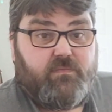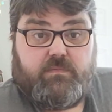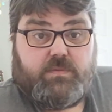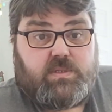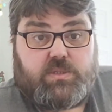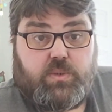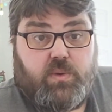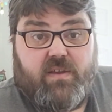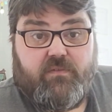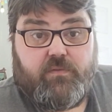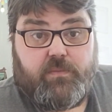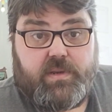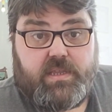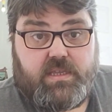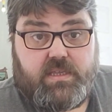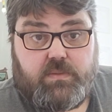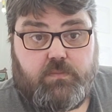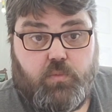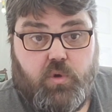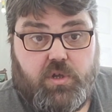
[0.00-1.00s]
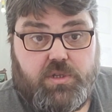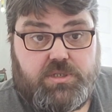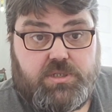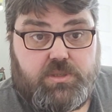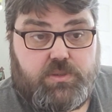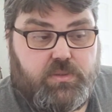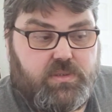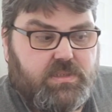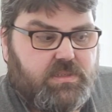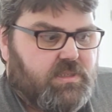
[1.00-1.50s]
so everybody can watch
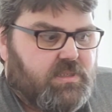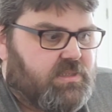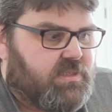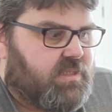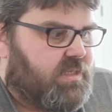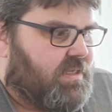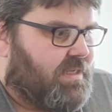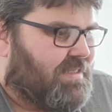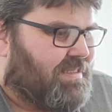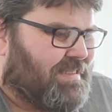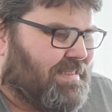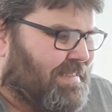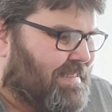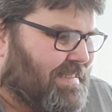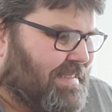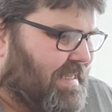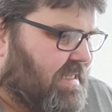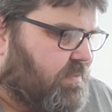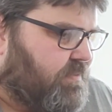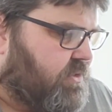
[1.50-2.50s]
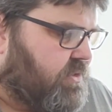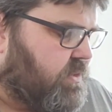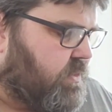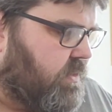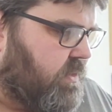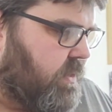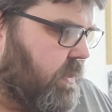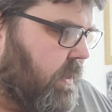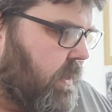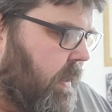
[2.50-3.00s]
it, so it's accessible to
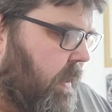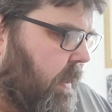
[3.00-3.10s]
all.